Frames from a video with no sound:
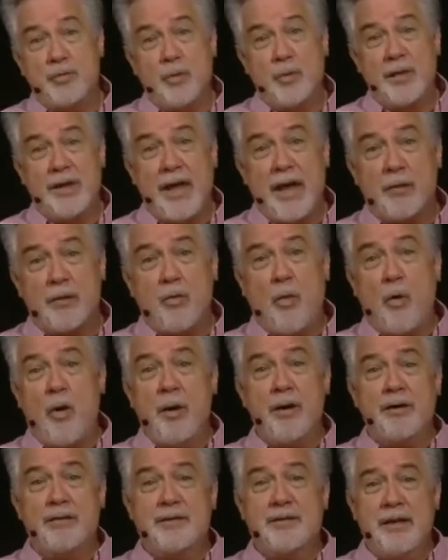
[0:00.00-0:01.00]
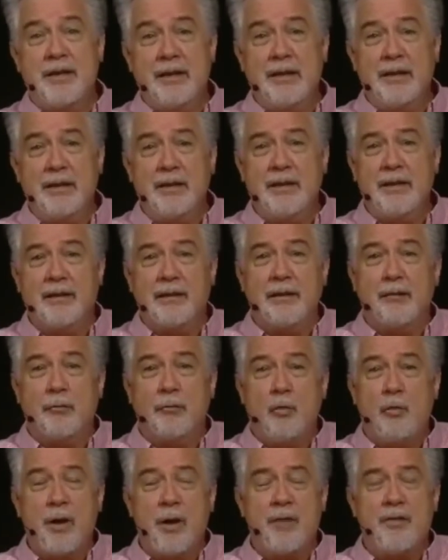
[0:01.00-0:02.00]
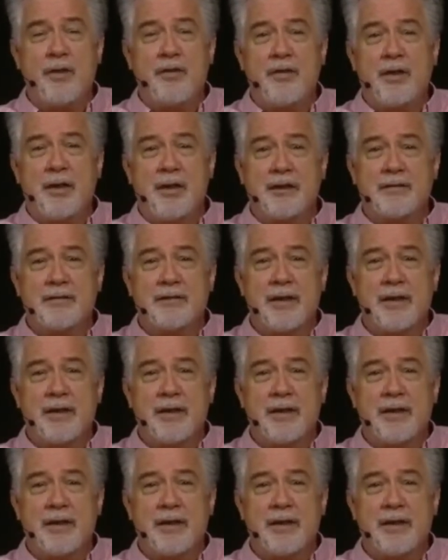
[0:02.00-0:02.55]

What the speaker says: got quarantined, one of the things